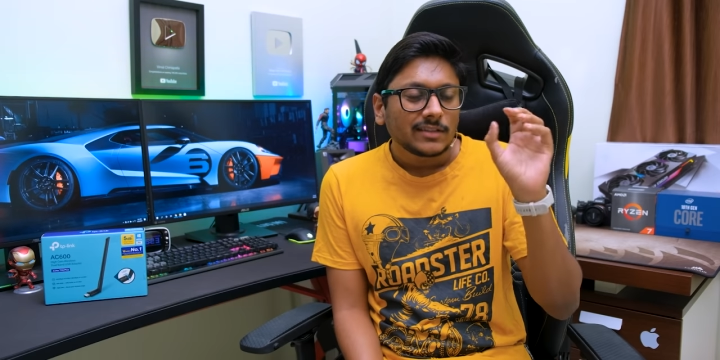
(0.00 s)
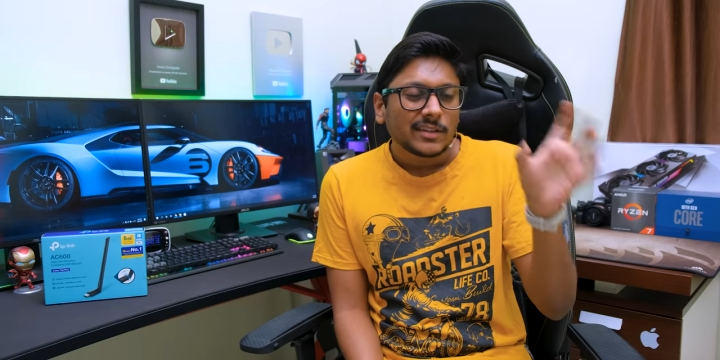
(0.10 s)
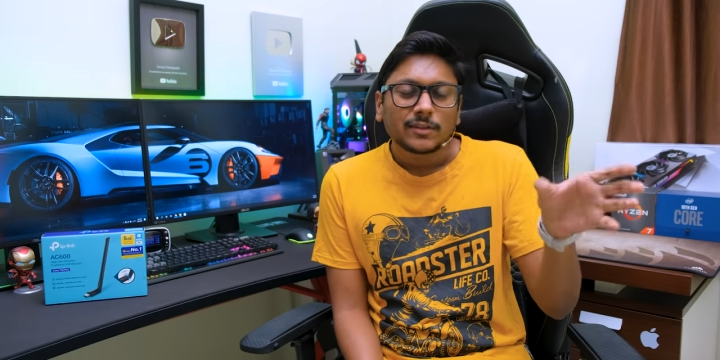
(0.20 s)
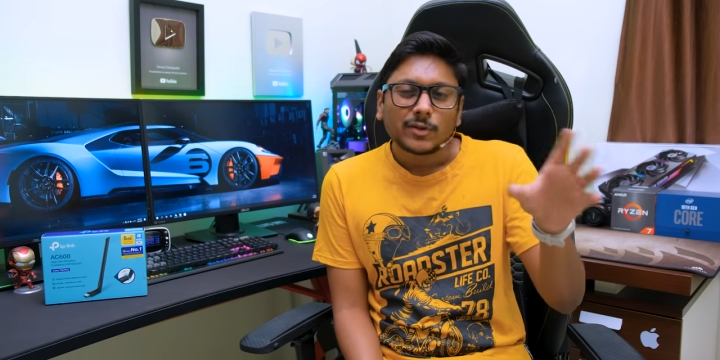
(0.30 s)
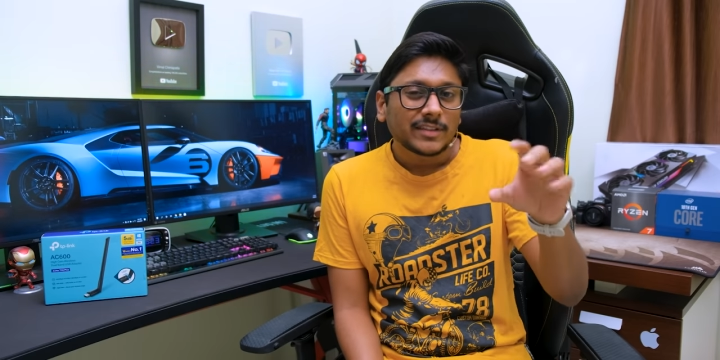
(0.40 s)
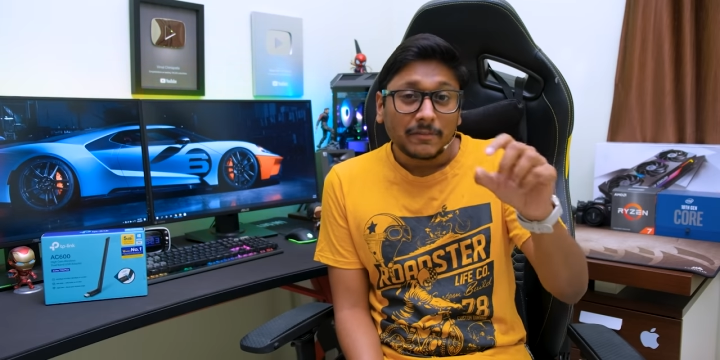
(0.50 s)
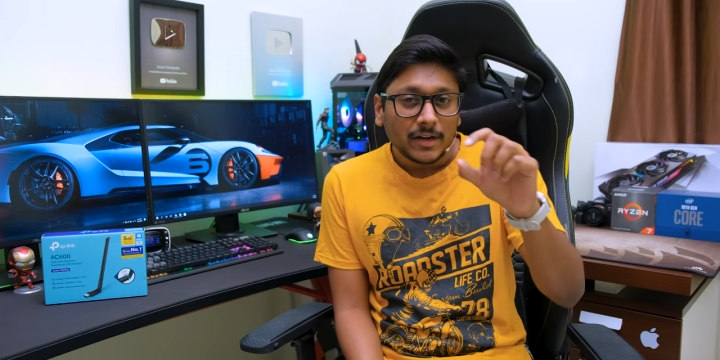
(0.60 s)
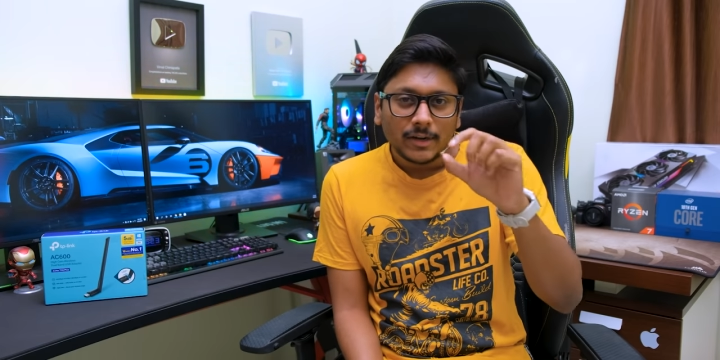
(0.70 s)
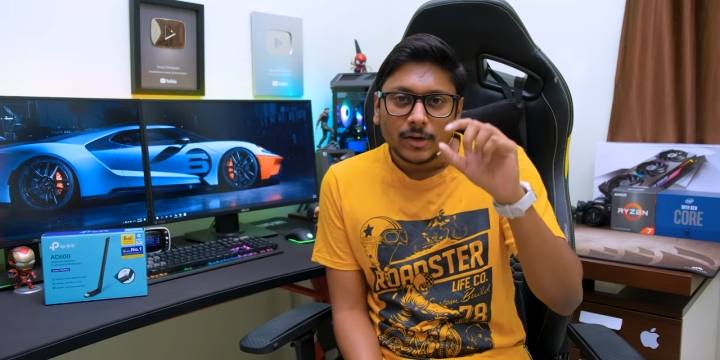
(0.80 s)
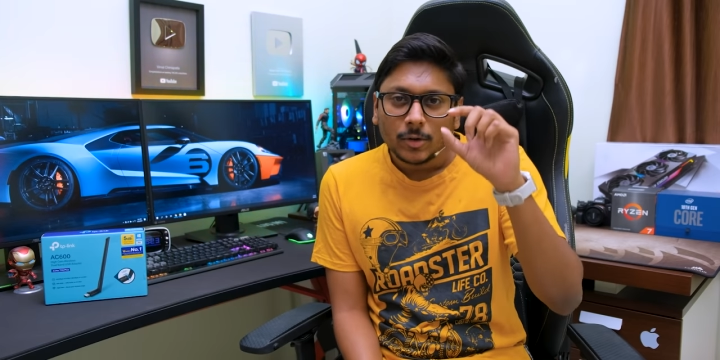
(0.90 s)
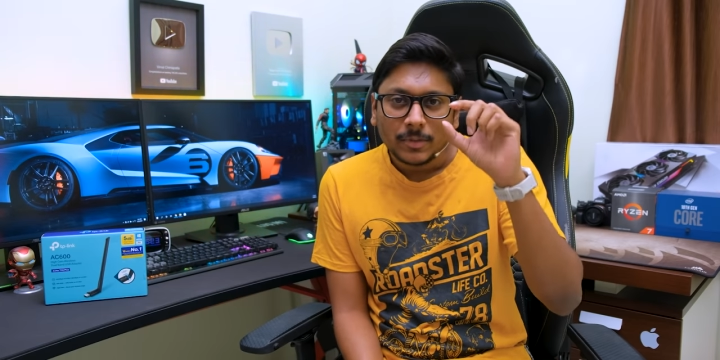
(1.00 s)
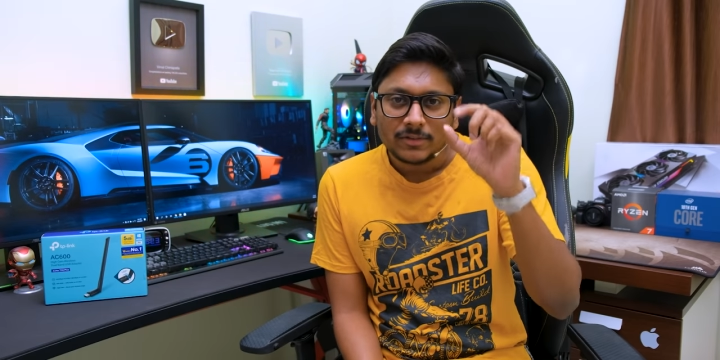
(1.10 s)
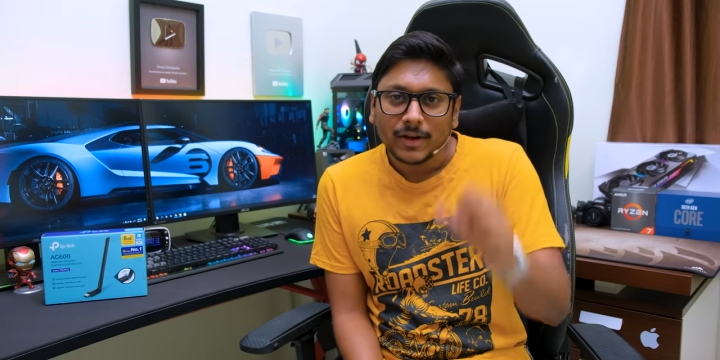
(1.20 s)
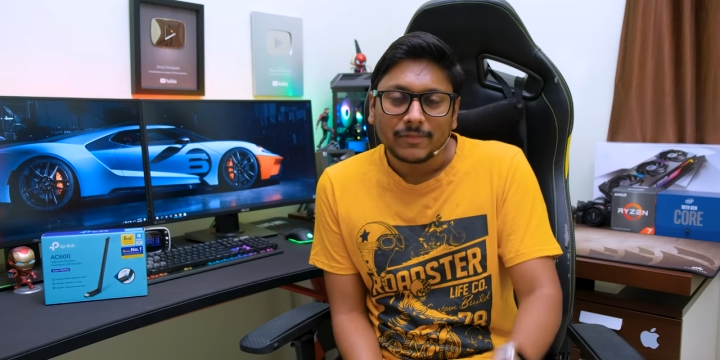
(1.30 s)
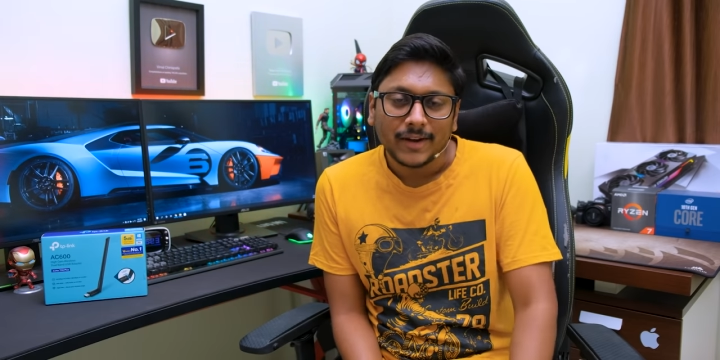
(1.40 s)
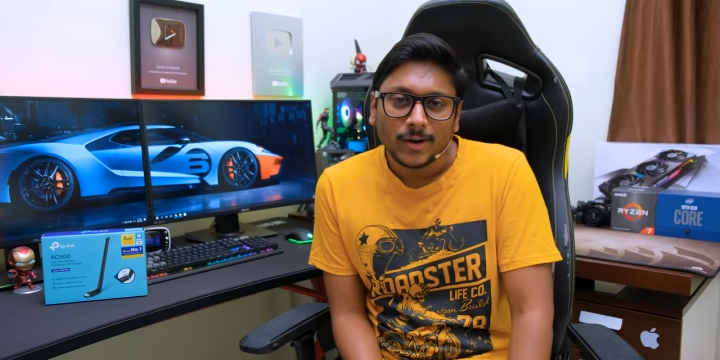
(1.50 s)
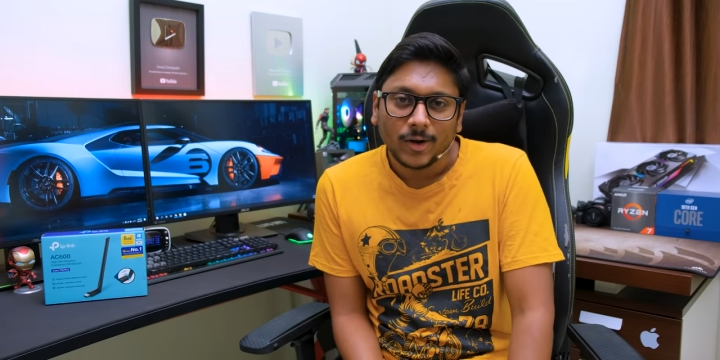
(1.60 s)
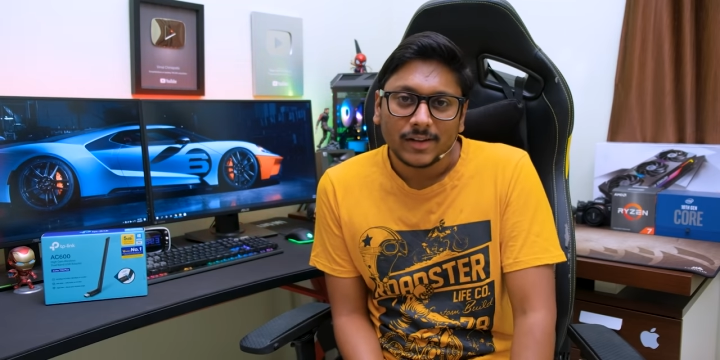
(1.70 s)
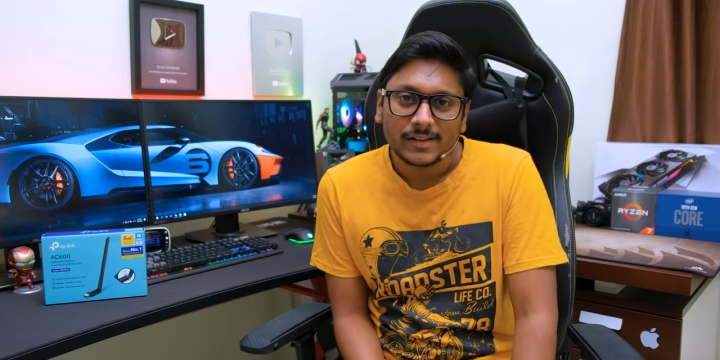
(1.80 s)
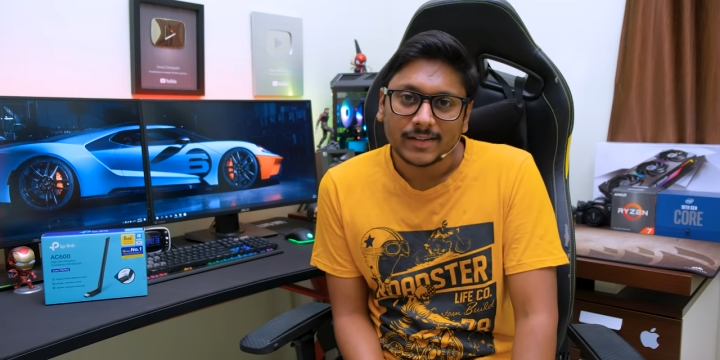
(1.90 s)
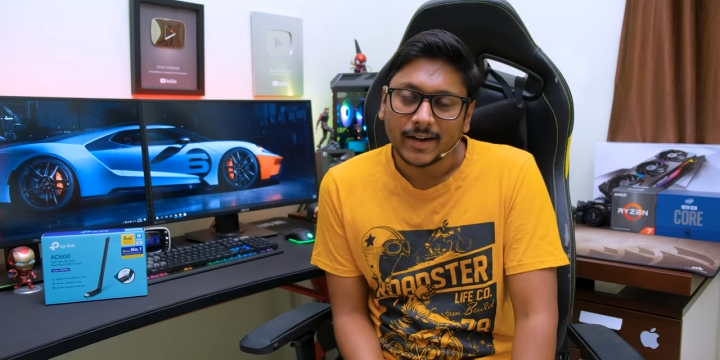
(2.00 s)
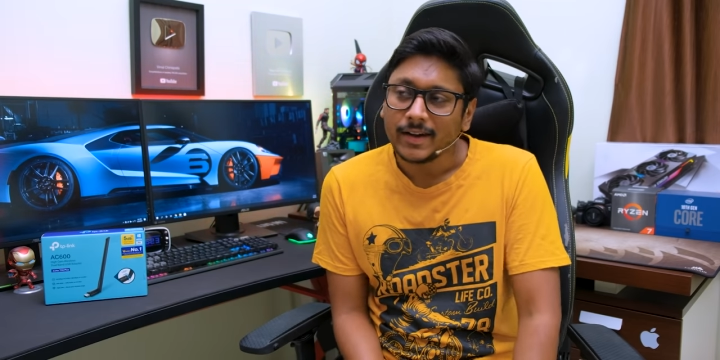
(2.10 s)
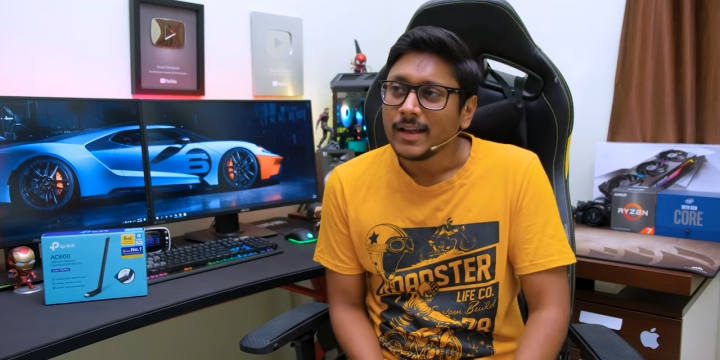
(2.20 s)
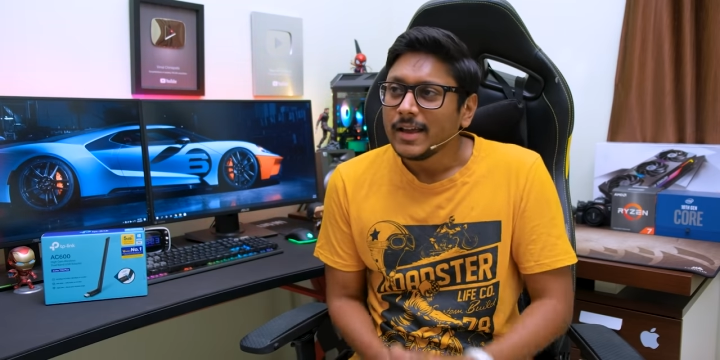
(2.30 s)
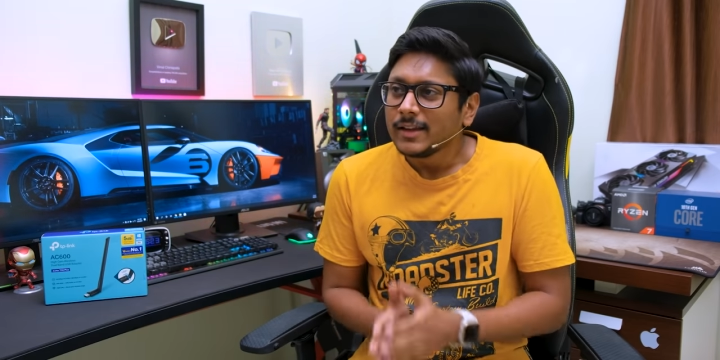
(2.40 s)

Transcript: six or 700 rupees Wi-Fi dongles, right?